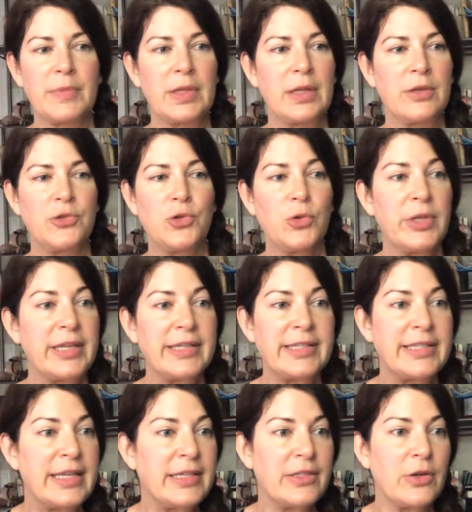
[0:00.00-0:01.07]
Julius
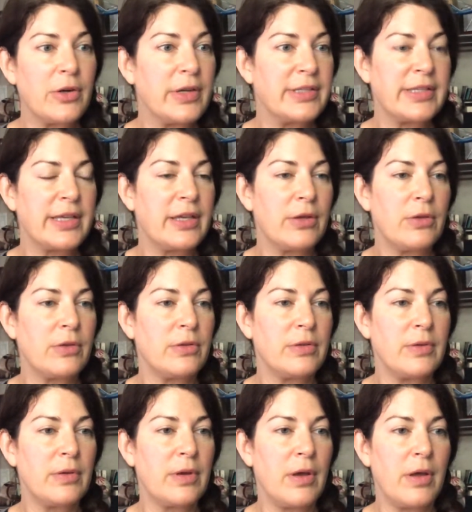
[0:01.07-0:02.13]
Caesar is
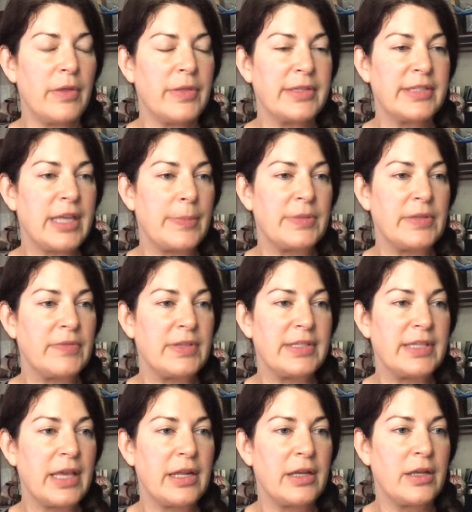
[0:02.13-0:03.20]
killed on the steps of the
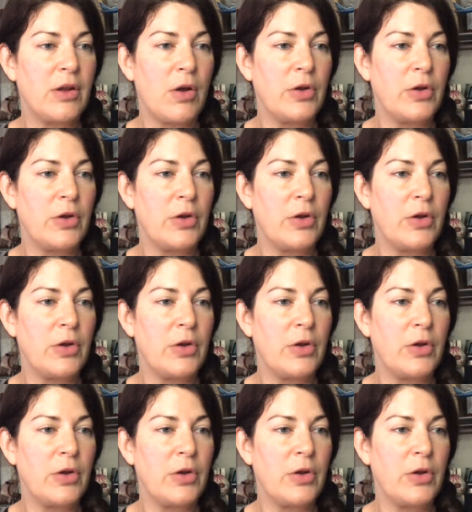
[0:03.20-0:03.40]
Senate,